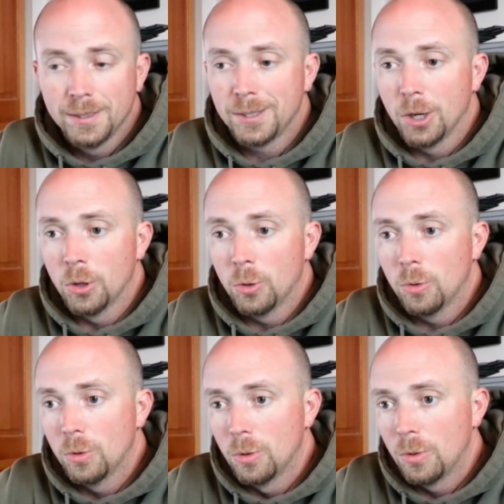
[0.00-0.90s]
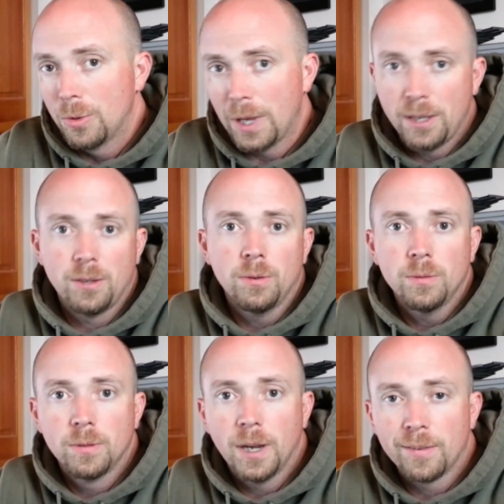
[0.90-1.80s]
So thank
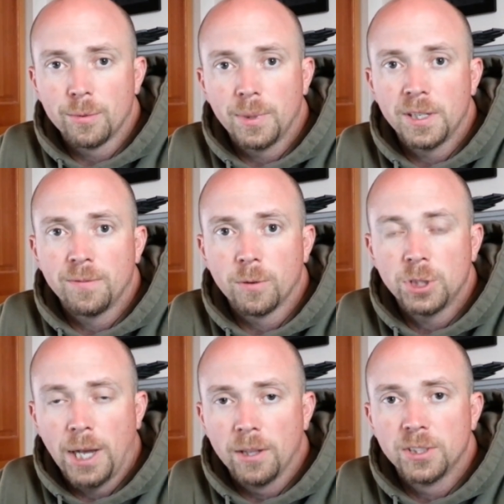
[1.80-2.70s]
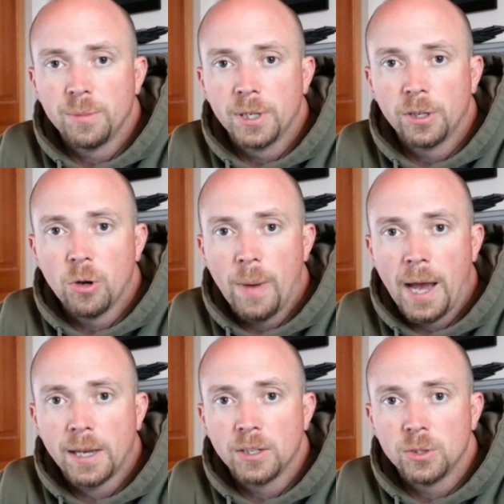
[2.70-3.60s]
you everybody for challenging me to go
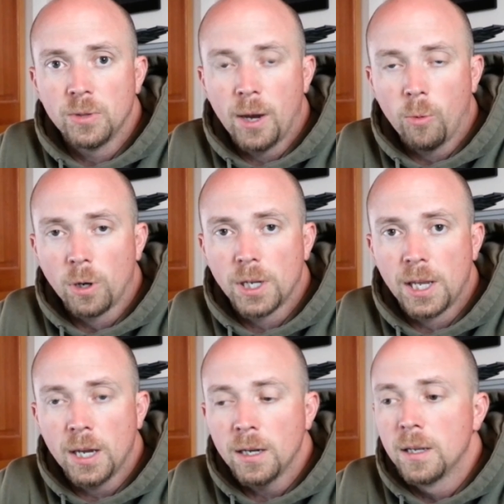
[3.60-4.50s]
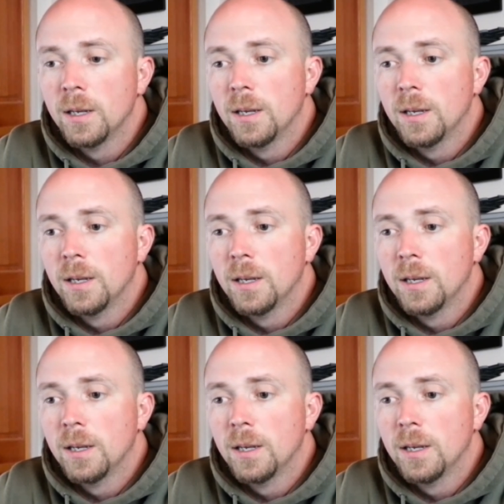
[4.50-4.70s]
back and do that work again.